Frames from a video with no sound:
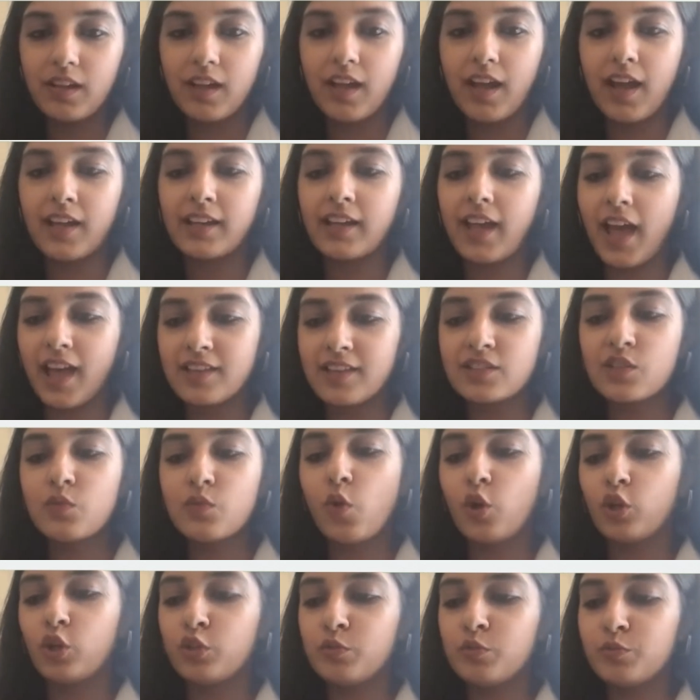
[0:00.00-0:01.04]
and as the
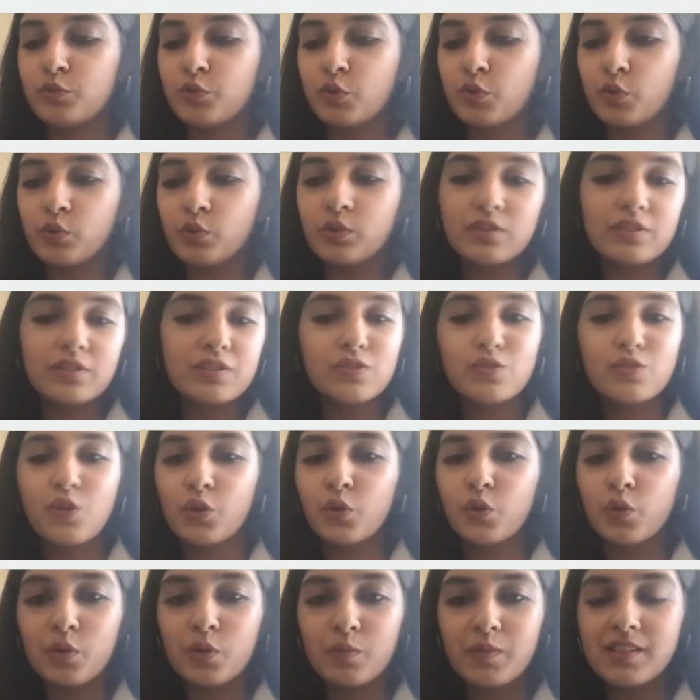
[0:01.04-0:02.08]
volumes grow, this is not
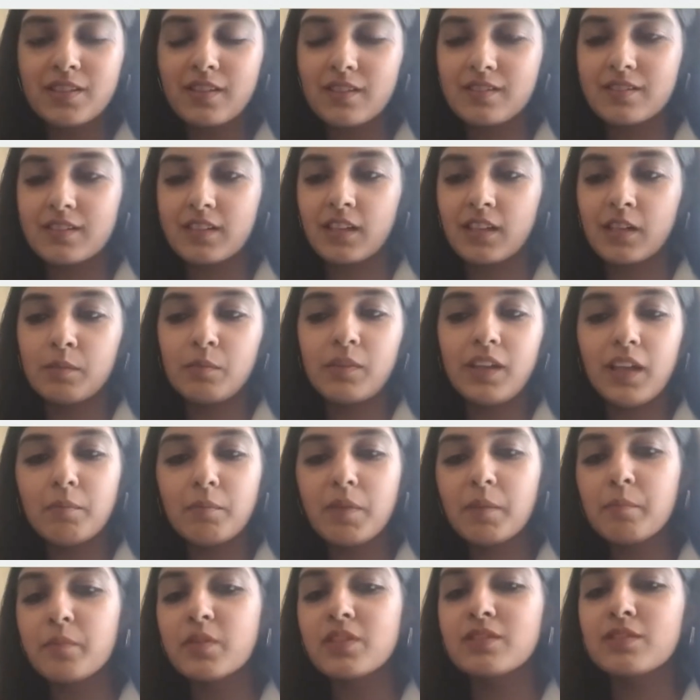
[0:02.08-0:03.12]
going to be sustainable, and
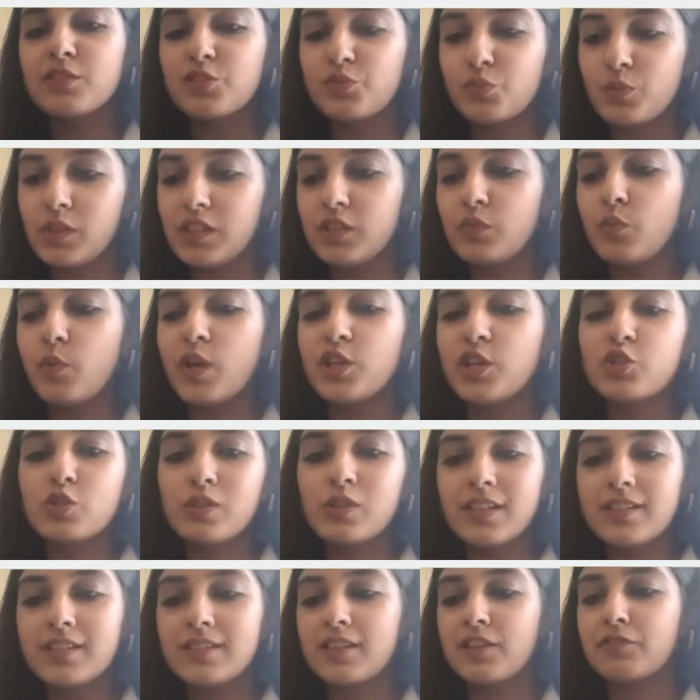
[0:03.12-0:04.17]
my business will
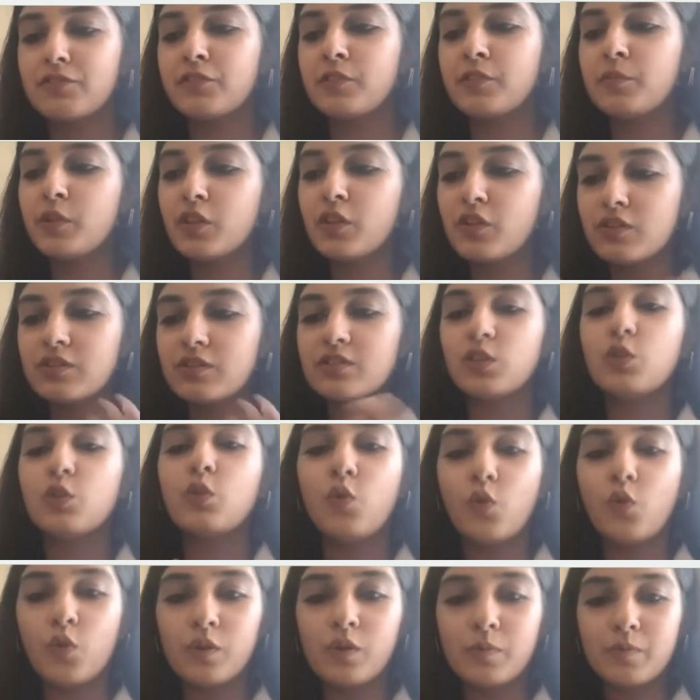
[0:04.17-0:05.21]
eventually suffer because the
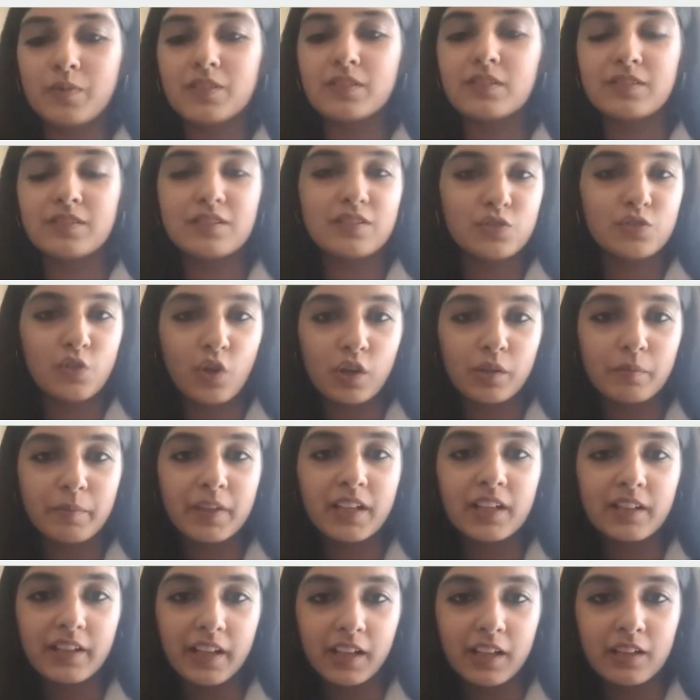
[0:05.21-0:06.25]
core business is not
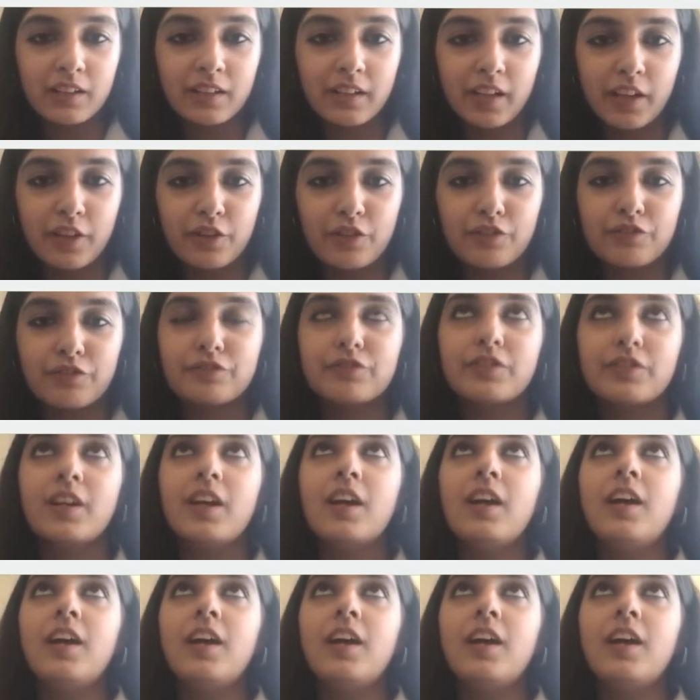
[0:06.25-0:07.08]
being taken care of.